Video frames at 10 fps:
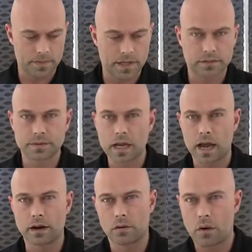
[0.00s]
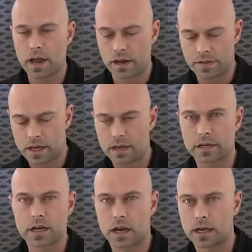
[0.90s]
It's kind of right on the
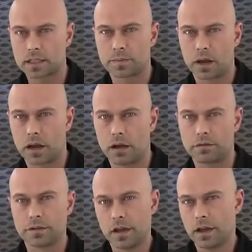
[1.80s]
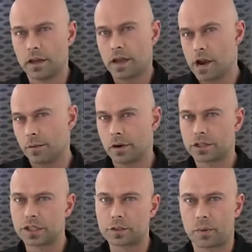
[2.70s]
cusp of
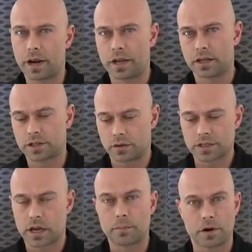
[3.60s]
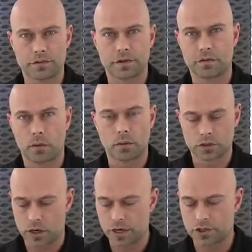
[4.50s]
airbrush and spray gun, so it's kind of perfect for what
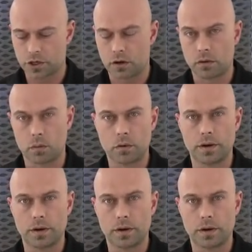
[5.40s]
we're trying to show.